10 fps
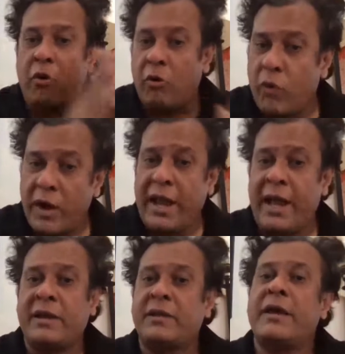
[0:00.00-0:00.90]
on one
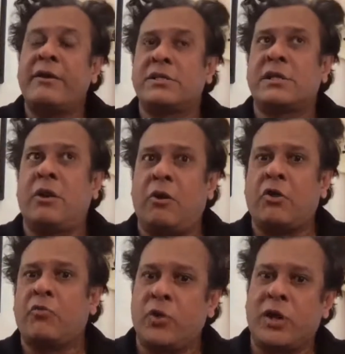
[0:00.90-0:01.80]
hand, there is a lot
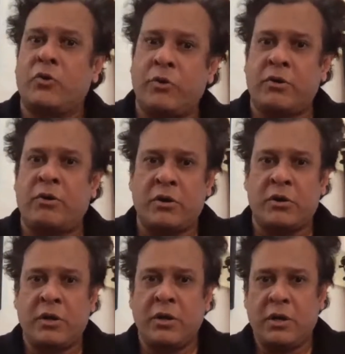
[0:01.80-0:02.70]
of work going on
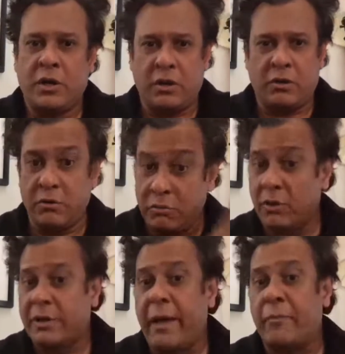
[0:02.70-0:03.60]

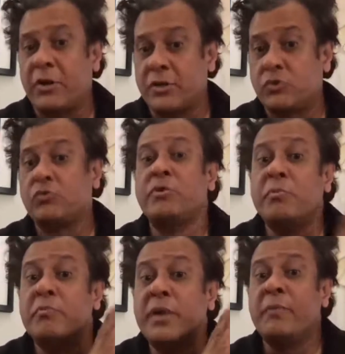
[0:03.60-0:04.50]
good cameras to
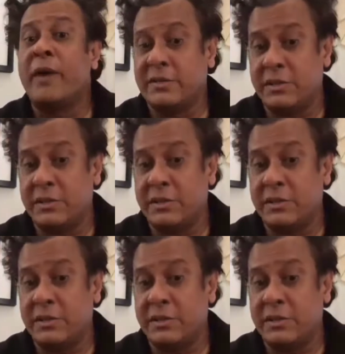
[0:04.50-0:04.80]
minimize